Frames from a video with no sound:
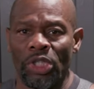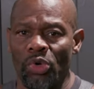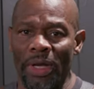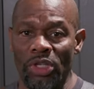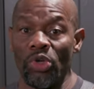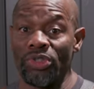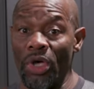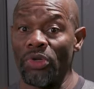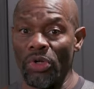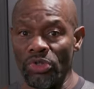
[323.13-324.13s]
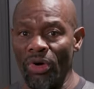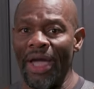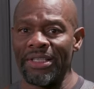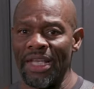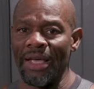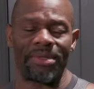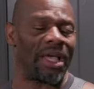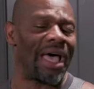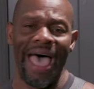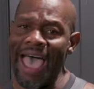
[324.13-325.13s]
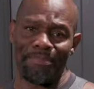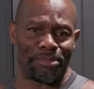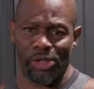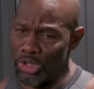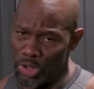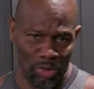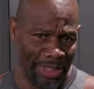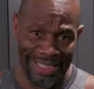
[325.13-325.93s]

Do I use those on triceps? Absolutely